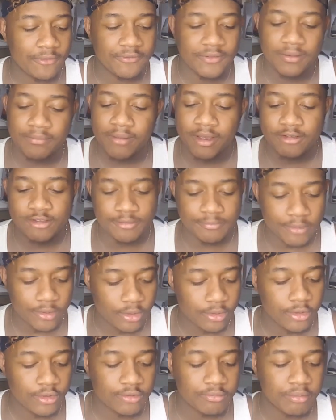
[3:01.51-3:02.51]
female
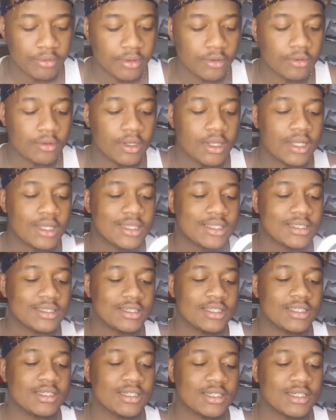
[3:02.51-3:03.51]
supporters, bro,
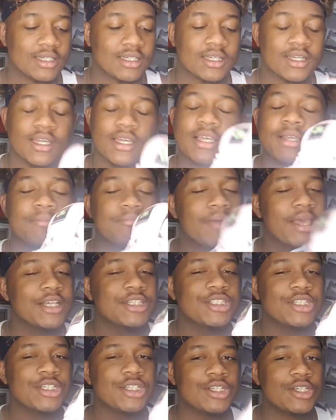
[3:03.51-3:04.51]
look, make
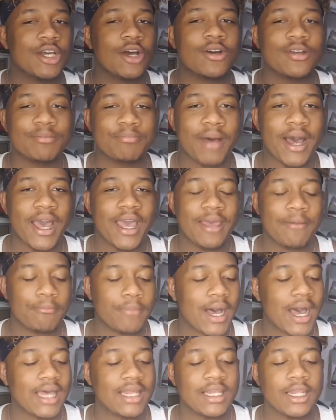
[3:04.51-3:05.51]
sure you go buy it.
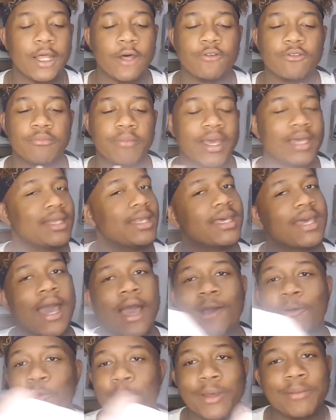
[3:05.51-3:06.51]
Buy love, man. They
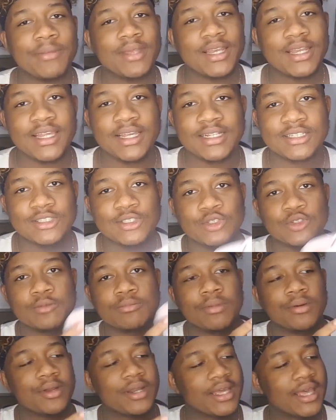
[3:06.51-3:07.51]
got women heat too,
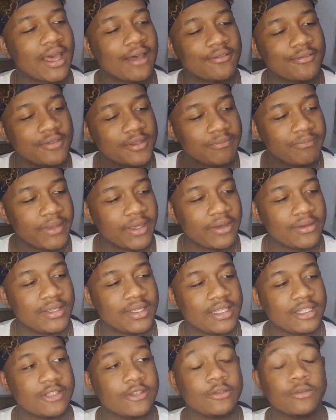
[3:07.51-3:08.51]
bro. They got female
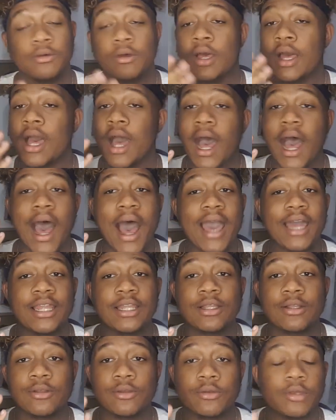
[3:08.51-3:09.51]
heat too.
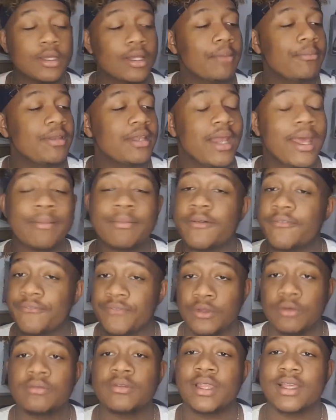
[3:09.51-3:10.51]
Let me name a
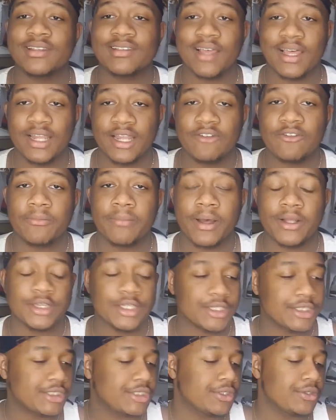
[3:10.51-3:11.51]
few things I love about
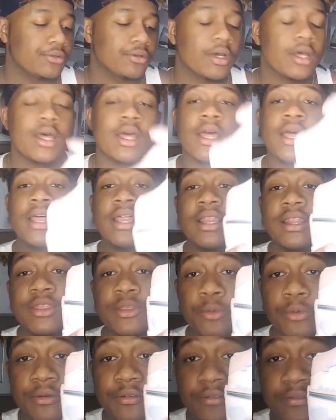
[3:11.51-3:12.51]
this shoe.
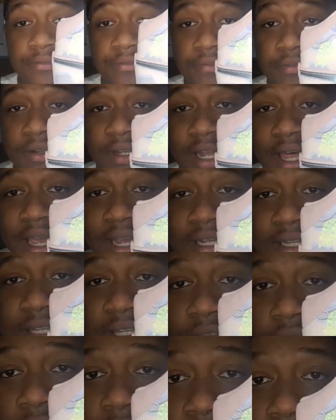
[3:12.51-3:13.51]
The
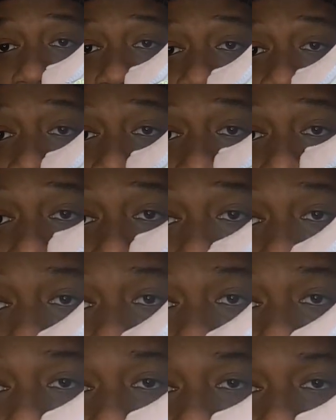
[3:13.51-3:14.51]
reflective right here, man.
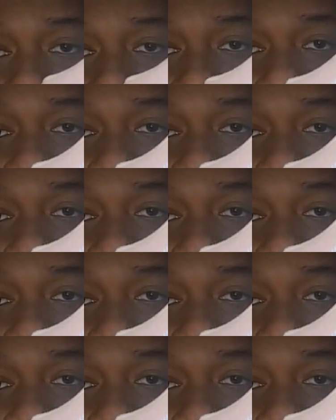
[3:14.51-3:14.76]
You guys can